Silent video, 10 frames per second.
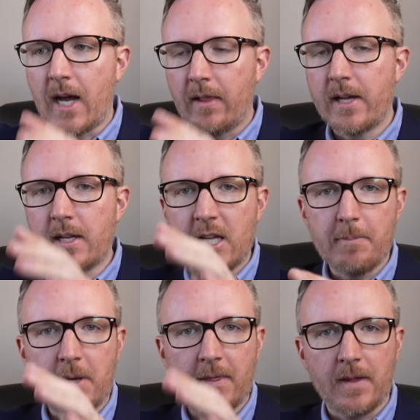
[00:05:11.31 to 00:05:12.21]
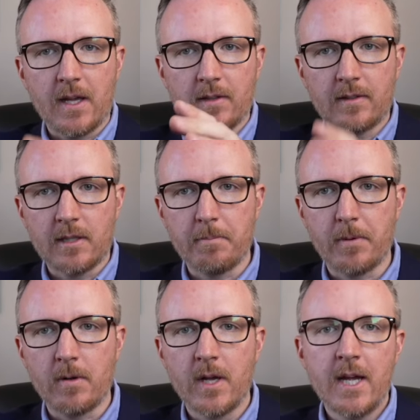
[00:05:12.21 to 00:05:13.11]
I like keeping things
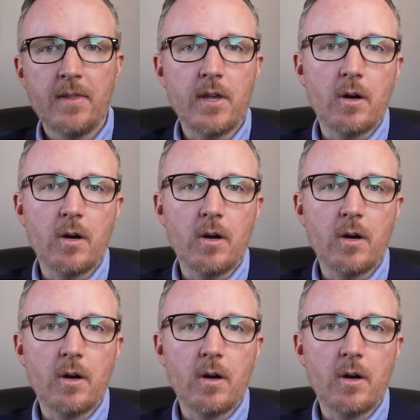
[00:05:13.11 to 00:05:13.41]
simple. The